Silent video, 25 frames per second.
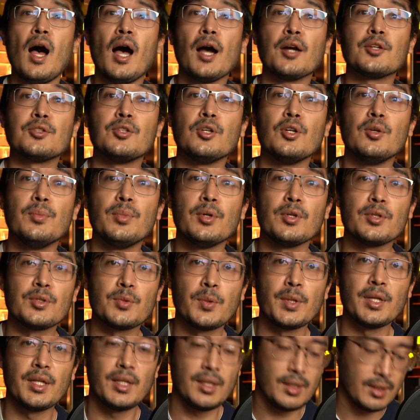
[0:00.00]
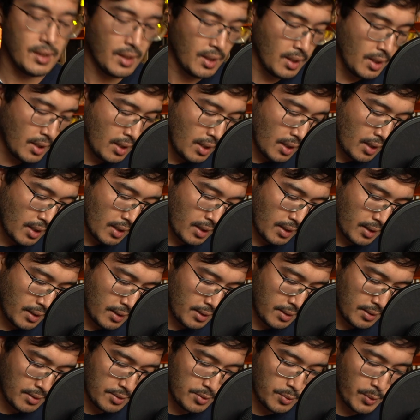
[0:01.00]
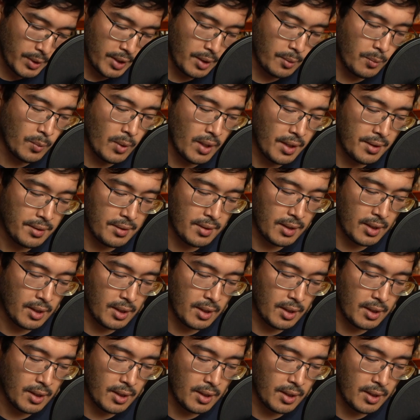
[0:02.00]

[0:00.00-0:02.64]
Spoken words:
October 2021,